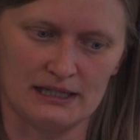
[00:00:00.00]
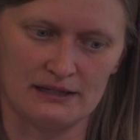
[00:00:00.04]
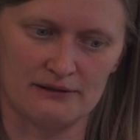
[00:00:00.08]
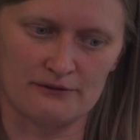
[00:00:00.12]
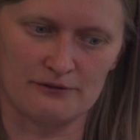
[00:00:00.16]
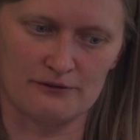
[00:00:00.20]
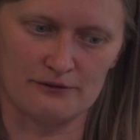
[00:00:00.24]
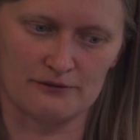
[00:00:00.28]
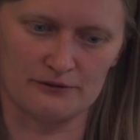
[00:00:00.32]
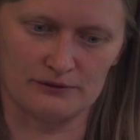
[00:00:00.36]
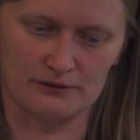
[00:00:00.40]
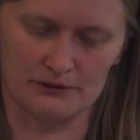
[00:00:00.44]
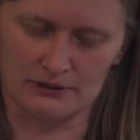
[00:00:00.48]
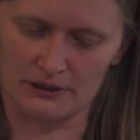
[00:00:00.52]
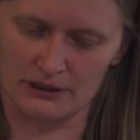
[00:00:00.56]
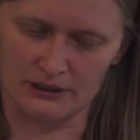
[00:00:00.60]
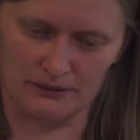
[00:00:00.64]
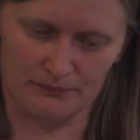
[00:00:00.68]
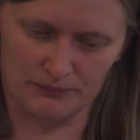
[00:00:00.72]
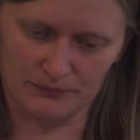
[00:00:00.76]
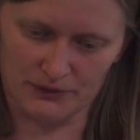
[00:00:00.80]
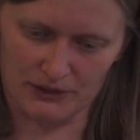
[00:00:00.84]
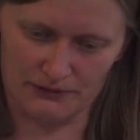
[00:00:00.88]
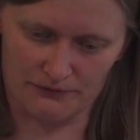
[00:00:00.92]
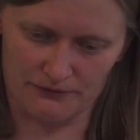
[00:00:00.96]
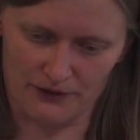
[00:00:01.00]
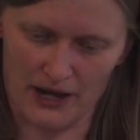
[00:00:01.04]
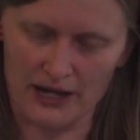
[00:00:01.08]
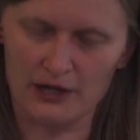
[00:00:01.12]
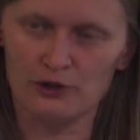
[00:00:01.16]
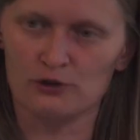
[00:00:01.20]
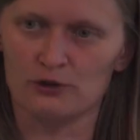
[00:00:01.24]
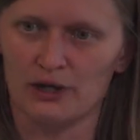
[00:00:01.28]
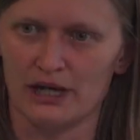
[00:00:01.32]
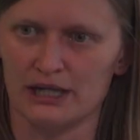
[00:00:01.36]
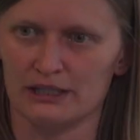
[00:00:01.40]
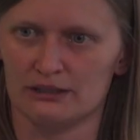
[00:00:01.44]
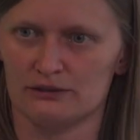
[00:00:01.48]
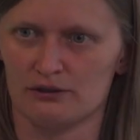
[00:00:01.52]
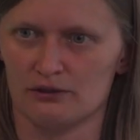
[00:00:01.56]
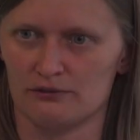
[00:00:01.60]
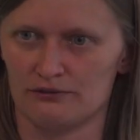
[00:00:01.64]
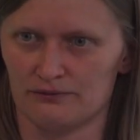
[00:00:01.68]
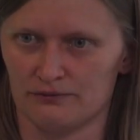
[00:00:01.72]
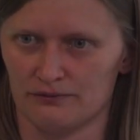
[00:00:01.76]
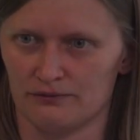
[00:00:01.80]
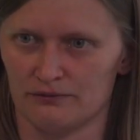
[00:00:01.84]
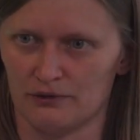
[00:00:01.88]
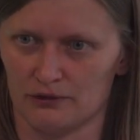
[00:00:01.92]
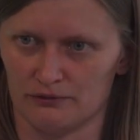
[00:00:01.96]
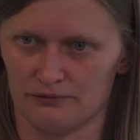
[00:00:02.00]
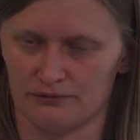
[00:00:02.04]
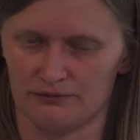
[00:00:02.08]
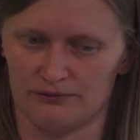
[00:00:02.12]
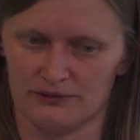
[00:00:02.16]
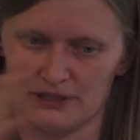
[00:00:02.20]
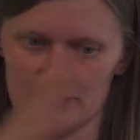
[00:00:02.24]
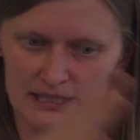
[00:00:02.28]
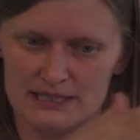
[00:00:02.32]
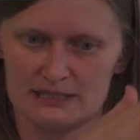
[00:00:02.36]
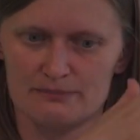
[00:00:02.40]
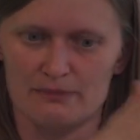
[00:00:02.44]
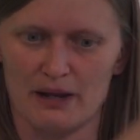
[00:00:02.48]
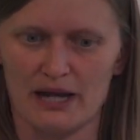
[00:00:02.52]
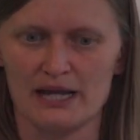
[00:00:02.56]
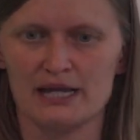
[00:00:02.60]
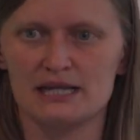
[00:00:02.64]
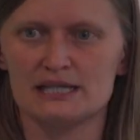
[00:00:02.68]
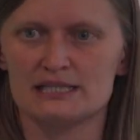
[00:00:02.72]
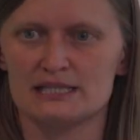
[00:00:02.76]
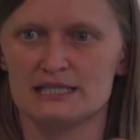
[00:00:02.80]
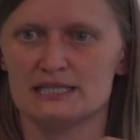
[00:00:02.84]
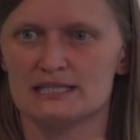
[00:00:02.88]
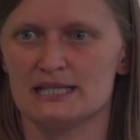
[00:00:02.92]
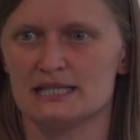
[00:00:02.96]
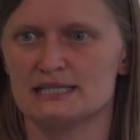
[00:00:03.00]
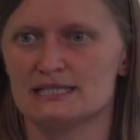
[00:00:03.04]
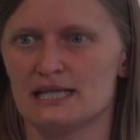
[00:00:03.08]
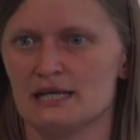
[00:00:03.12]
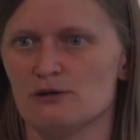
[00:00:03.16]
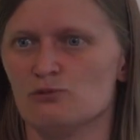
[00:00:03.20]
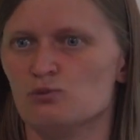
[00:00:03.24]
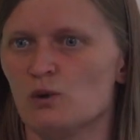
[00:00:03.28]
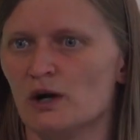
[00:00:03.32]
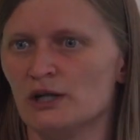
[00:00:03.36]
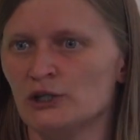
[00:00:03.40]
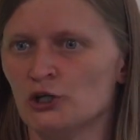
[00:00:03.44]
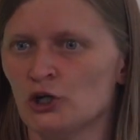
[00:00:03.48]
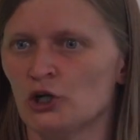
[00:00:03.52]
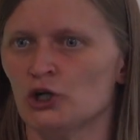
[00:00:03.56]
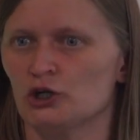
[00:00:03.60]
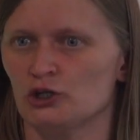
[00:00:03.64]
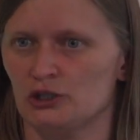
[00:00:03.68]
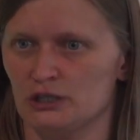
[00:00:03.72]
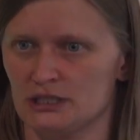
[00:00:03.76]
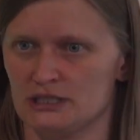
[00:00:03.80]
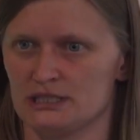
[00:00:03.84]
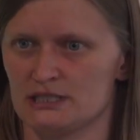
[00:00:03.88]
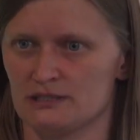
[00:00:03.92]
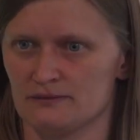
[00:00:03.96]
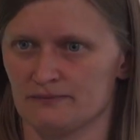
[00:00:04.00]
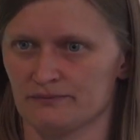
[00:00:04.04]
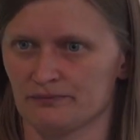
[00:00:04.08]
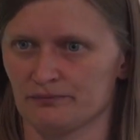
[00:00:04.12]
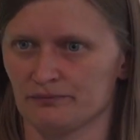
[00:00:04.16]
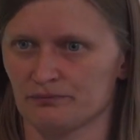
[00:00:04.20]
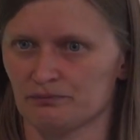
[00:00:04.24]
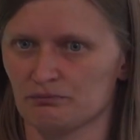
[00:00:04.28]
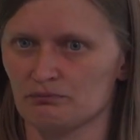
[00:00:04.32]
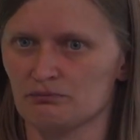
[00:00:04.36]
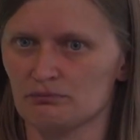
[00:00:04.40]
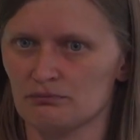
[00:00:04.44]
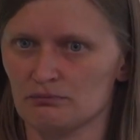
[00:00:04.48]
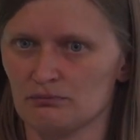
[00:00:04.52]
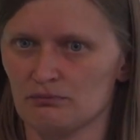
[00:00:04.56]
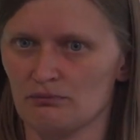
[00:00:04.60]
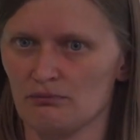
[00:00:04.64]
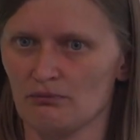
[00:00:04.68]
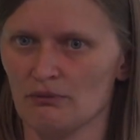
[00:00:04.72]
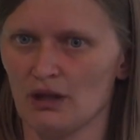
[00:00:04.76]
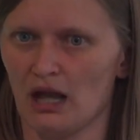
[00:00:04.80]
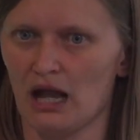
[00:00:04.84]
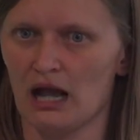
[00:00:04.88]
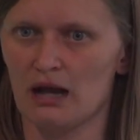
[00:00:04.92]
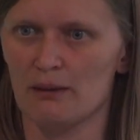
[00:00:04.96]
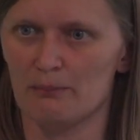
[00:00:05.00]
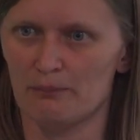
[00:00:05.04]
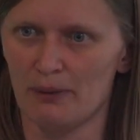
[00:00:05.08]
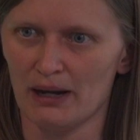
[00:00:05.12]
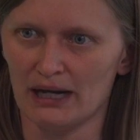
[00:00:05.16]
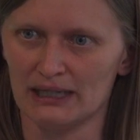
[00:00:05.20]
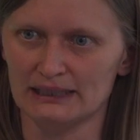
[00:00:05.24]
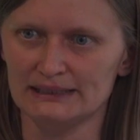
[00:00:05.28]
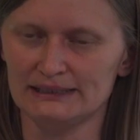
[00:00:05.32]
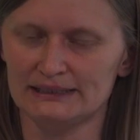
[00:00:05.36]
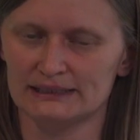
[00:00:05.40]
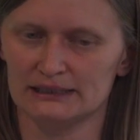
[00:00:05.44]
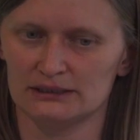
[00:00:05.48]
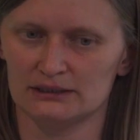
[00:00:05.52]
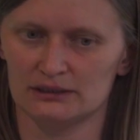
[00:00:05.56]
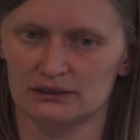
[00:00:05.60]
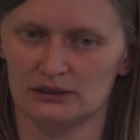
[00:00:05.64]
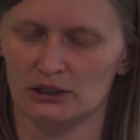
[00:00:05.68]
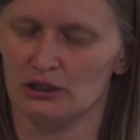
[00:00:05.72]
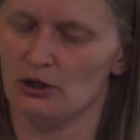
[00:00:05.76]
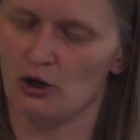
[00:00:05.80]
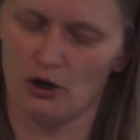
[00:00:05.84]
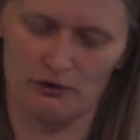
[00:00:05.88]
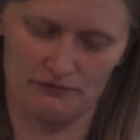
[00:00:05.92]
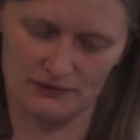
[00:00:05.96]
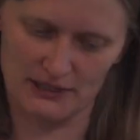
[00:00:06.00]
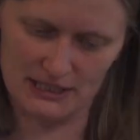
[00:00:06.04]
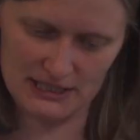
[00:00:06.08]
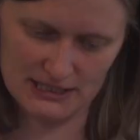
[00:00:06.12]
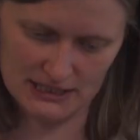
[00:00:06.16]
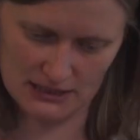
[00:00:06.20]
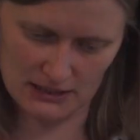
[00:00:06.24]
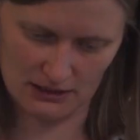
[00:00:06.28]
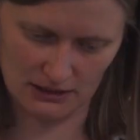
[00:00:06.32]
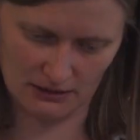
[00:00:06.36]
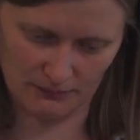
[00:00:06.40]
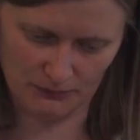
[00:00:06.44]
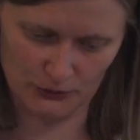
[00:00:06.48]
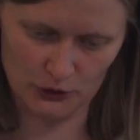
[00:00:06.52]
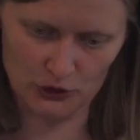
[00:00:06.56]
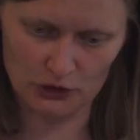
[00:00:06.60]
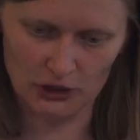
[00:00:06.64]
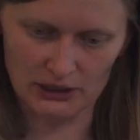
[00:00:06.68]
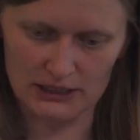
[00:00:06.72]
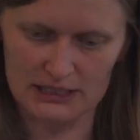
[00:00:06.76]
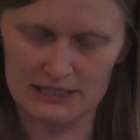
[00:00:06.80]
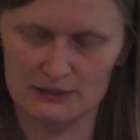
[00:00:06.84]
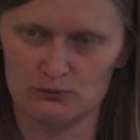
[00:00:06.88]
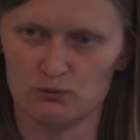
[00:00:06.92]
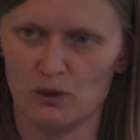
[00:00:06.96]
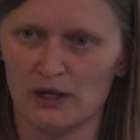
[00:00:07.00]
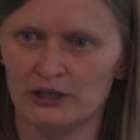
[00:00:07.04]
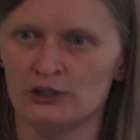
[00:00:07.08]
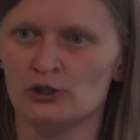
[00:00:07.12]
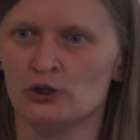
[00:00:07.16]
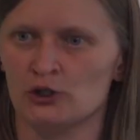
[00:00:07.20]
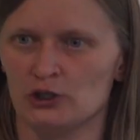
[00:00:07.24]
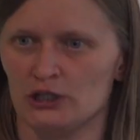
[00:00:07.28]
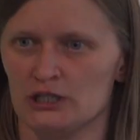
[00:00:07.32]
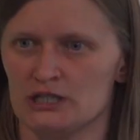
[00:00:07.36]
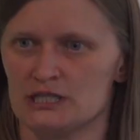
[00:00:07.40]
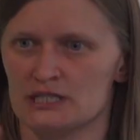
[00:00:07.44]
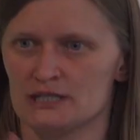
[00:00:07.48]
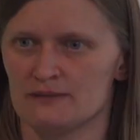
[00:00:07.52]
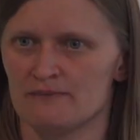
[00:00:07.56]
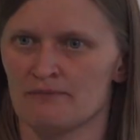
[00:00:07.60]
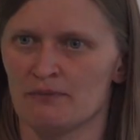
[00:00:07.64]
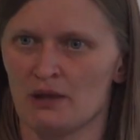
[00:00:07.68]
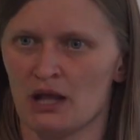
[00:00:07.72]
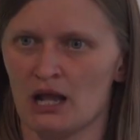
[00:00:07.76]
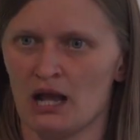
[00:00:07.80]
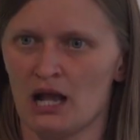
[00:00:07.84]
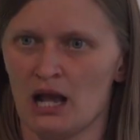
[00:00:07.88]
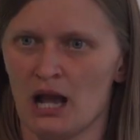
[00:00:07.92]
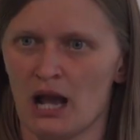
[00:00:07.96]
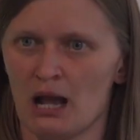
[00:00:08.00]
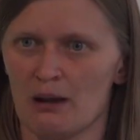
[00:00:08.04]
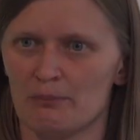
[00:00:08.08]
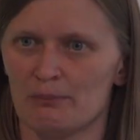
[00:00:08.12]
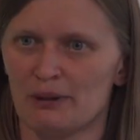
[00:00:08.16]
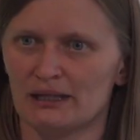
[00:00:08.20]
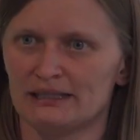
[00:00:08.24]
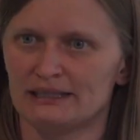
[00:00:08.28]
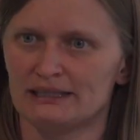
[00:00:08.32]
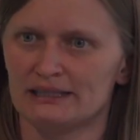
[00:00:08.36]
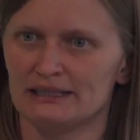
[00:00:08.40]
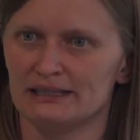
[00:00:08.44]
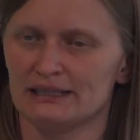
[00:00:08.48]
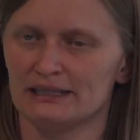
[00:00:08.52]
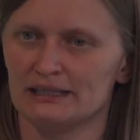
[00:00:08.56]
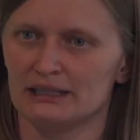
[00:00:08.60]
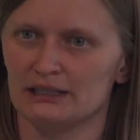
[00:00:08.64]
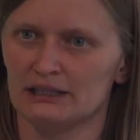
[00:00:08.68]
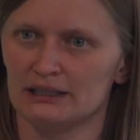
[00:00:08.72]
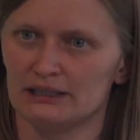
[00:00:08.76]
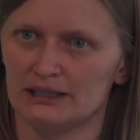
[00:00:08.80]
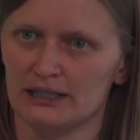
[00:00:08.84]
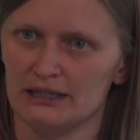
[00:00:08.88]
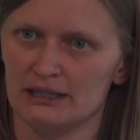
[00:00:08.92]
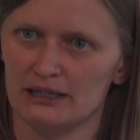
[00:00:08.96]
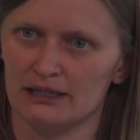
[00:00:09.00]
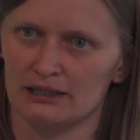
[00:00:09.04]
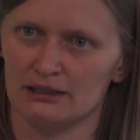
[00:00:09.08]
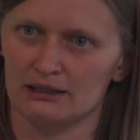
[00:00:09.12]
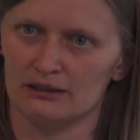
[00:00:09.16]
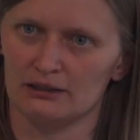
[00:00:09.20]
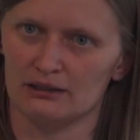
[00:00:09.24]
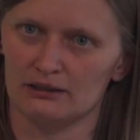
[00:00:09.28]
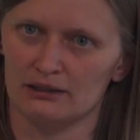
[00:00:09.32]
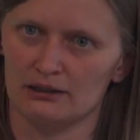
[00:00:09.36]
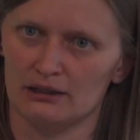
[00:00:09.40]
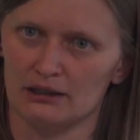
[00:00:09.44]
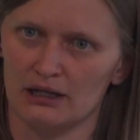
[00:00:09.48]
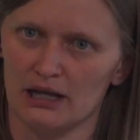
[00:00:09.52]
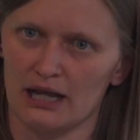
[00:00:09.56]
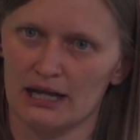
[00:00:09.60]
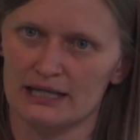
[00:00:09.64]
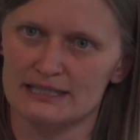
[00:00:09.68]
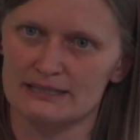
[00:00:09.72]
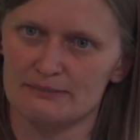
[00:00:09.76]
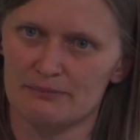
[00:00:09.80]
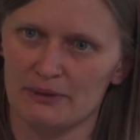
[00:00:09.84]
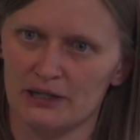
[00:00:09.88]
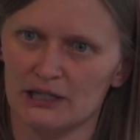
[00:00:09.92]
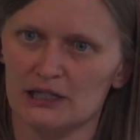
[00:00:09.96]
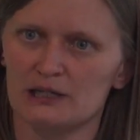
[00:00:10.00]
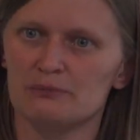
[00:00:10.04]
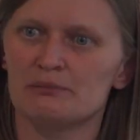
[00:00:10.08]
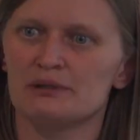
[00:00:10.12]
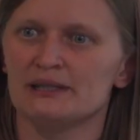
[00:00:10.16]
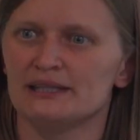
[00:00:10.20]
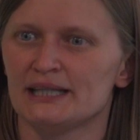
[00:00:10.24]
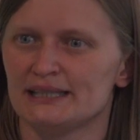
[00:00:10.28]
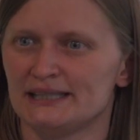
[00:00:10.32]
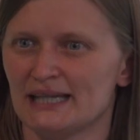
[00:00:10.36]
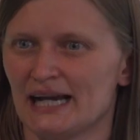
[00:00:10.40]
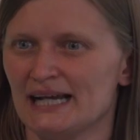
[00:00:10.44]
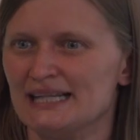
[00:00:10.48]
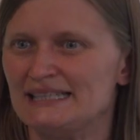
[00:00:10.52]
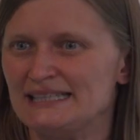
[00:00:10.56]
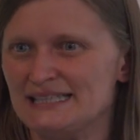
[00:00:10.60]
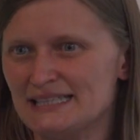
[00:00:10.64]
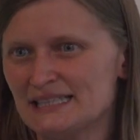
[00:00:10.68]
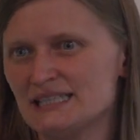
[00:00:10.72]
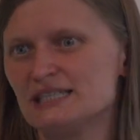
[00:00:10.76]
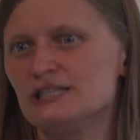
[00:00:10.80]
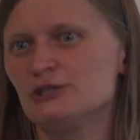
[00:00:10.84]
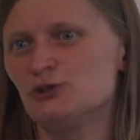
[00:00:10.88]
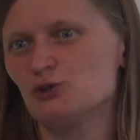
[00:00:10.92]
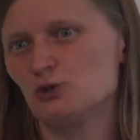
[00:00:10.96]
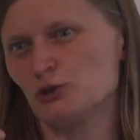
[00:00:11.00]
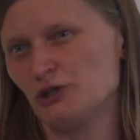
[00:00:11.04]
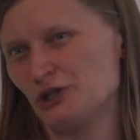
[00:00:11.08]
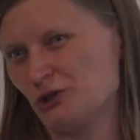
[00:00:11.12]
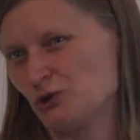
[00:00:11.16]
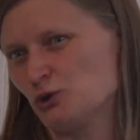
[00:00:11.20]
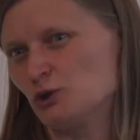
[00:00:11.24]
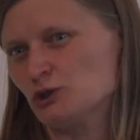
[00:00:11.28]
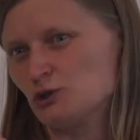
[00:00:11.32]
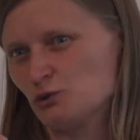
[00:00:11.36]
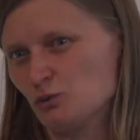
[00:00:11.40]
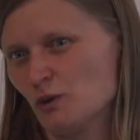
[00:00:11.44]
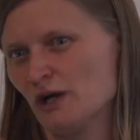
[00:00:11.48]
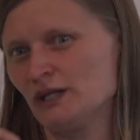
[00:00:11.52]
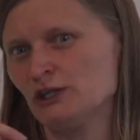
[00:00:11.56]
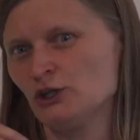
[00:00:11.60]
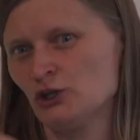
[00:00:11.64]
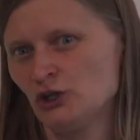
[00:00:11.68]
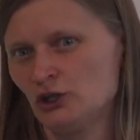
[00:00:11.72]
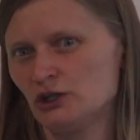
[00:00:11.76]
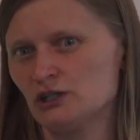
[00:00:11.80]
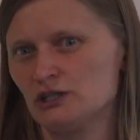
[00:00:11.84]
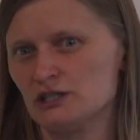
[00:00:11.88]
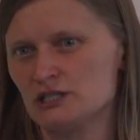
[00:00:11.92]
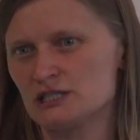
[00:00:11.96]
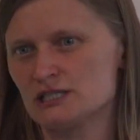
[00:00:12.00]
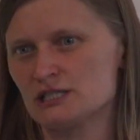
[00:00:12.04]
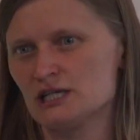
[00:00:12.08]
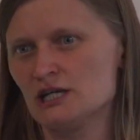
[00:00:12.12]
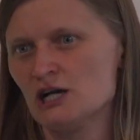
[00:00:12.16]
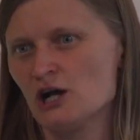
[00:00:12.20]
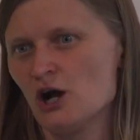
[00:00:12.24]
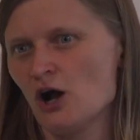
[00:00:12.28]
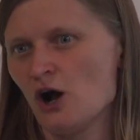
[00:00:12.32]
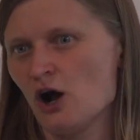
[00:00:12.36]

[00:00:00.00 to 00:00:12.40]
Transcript: the, uh, the firing rate of, of these spikes is, let's say, 1 hertz. But, uh, of this um, neuron is 1 hertz. But the experiment that I did to record 1 hertz